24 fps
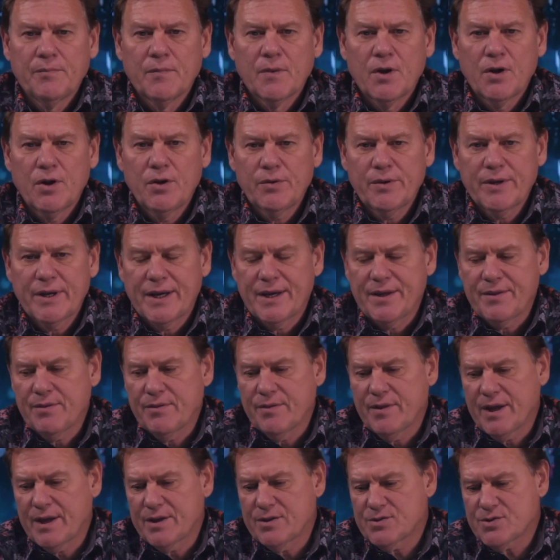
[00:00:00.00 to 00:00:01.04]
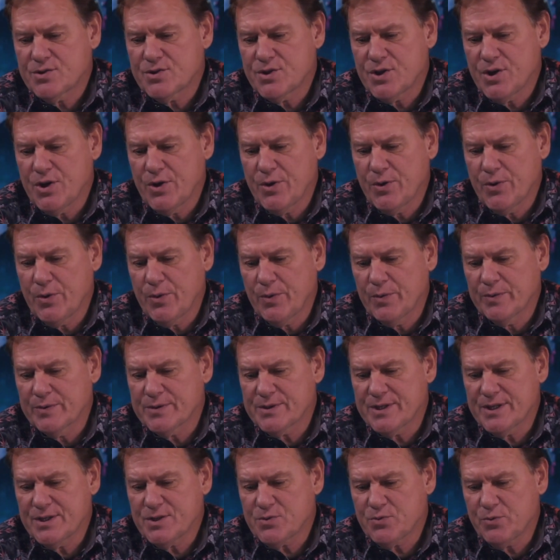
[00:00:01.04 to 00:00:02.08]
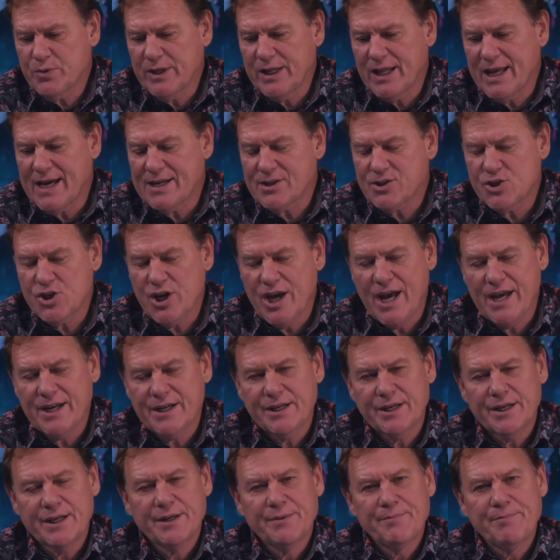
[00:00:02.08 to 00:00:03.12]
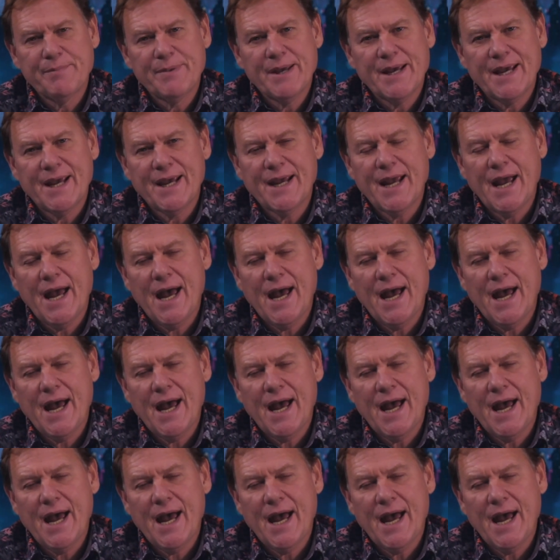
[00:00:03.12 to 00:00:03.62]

Okay, then, so since we last chatted in May,